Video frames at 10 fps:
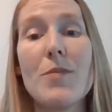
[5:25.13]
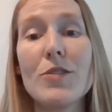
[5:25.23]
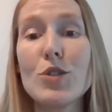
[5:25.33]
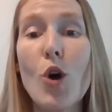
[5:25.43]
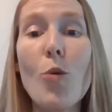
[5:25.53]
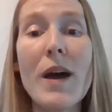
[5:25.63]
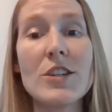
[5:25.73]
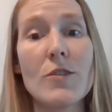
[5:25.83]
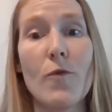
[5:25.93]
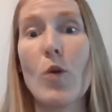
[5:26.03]
There's so
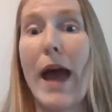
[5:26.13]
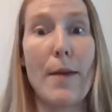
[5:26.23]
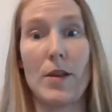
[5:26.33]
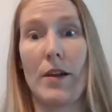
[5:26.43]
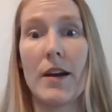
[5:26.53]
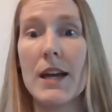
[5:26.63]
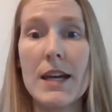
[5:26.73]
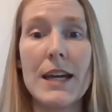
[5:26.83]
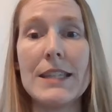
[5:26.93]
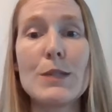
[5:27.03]
much vocabulary
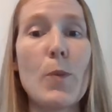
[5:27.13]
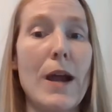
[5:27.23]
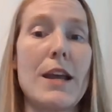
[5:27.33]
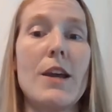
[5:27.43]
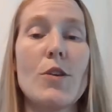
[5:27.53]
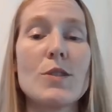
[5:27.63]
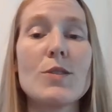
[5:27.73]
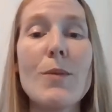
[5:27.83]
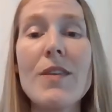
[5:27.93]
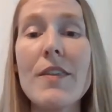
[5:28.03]
in spring, so
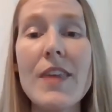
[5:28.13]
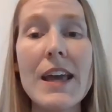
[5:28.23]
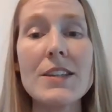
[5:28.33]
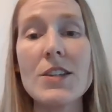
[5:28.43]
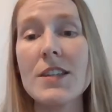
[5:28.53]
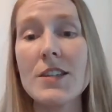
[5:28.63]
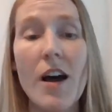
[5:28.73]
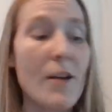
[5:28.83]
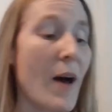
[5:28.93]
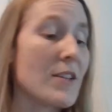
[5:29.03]
some of the things just to
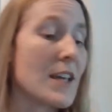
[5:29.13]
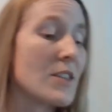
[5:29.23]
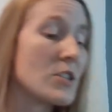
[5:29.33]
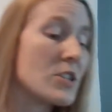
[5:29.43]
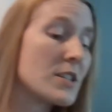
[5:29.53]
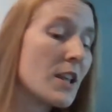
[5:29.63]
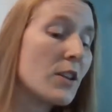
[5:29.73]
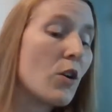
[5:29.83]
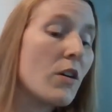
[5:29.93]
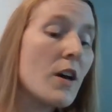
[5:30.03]
talk about is like, there's just
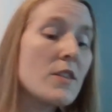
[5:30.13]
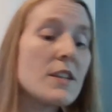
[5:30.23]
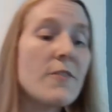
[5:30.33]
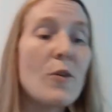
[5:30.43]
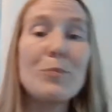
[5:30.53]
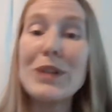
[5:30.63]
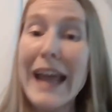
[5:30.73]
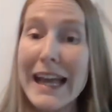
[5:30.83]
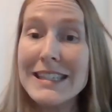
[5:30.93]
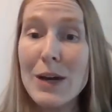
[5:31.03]
the different
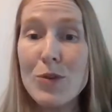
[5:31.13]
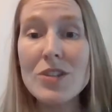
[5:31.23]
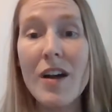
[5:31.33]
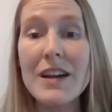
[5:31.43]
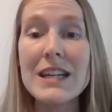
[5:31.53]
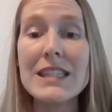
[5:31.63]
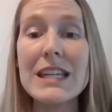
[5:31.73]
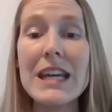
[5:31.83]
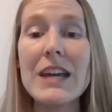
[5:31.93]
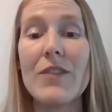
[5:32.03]
plants that we're starting to
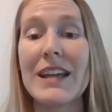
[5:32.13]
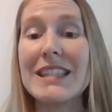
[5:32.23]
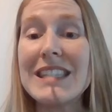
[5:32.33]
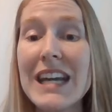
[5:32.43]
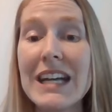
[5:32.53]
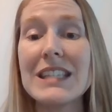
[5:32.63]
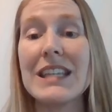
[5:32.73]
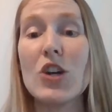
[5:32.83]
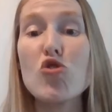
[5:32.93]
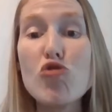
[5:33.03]
see, of like sticks
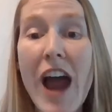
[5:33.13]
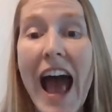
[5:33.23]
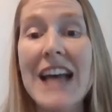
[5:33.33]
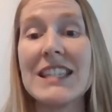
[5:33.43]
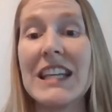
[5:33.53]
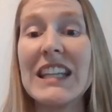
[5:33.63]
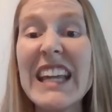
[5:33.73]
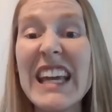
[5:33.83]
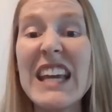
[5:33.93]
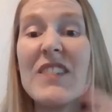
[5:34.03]
and grass and
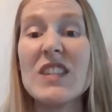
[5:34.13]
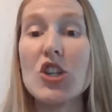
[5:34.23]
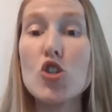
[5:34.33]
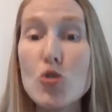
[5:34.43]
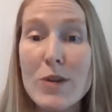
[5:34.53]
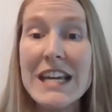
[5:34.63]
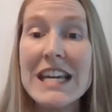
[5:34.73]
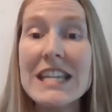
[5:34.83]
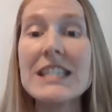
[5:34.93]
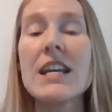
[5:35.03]
leaves and
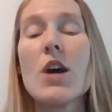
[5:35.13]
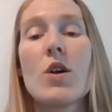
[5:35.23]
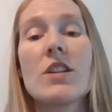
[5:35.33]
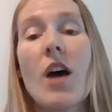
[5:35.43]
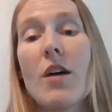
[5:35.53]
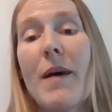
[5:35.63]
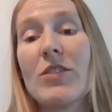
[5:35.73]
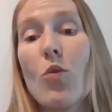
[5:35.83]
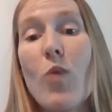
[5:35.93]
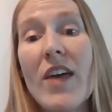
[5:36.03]
trees. You can talk about
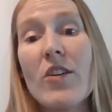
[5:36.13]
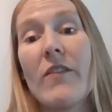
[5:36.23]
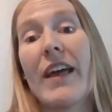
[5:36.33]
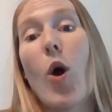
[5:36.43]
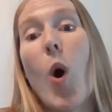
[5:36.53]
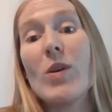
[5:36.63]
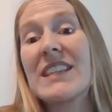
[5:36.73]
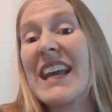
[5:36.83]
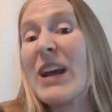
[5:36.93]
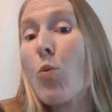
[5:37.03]
the weather of like, oh, it's
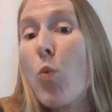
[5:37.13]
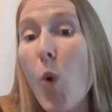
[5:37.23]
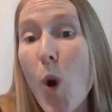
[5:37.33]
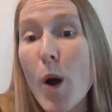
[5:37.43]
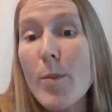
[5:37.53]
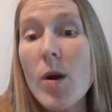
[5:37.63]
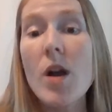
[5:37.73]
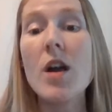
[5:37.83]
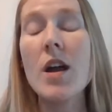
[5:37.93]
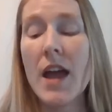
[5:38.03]
getting
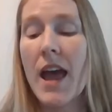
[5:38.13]
warmer.